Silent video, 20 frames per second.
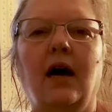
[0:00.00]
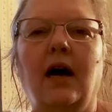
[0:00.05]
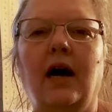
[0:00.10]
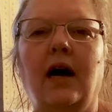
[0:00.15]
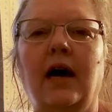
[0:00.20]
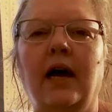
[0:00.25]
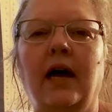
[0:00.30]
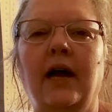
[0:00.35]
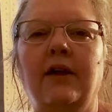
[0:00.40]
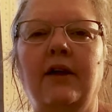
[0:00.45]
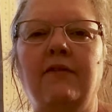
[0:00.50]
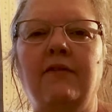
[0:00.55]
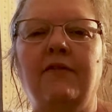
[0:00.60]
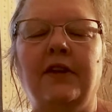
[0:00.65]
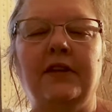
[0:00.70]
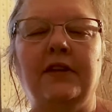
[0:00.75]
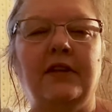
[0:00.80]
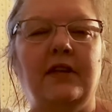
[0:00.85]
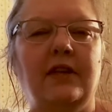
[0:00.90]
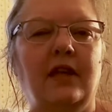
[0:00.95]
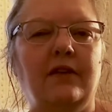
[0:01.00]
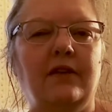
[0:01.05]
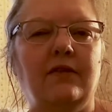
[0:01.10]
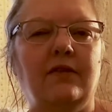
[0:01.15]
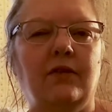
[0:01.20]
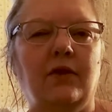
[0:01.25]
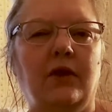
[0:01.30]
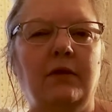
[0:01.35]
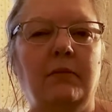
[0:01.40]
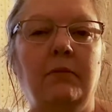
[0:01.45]
I found a lot of
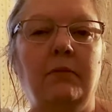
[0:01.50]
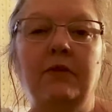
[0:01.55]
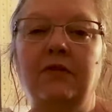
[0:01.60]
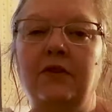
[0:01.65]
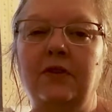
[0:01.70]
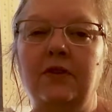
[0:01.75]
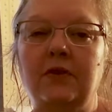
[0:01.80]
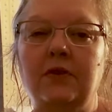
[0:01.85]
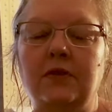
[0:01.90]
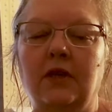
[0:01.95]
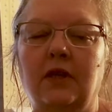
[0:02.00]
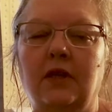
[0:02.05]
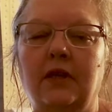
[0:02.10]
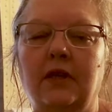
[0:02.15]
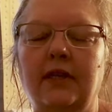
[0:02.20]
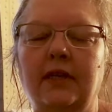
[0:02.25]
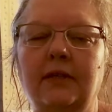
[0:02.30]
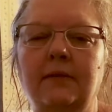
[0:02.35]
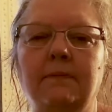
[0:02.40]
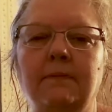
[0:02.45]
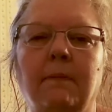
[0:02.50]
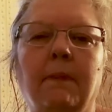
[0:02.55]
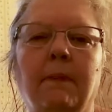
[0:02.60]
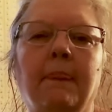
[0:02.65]
great reviews on it,